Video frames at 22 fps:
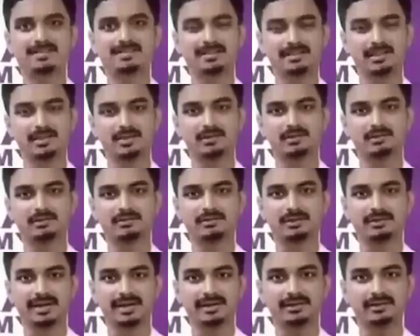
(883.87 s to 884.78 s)
I secured
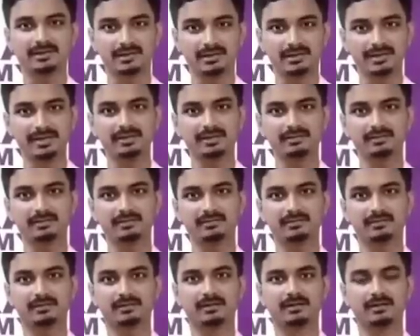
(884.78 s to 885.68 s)
rank
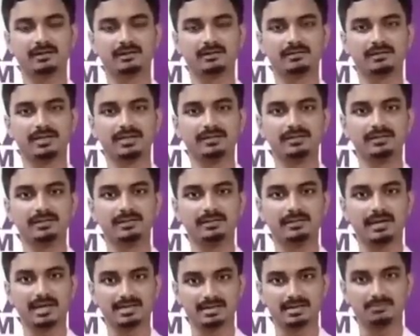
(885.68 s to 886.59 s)
13 in
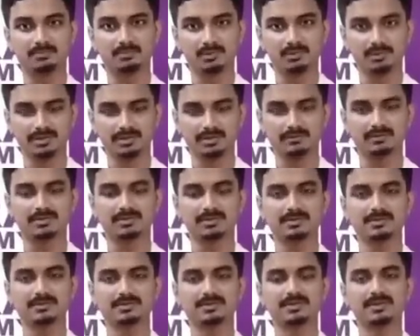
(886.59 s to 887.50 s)
the Assam police
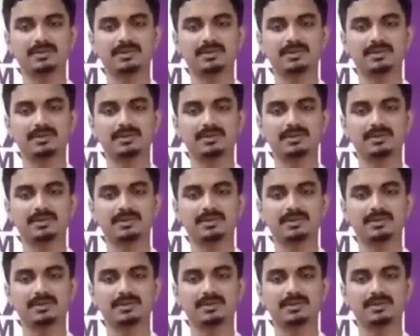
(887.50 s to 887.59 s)
services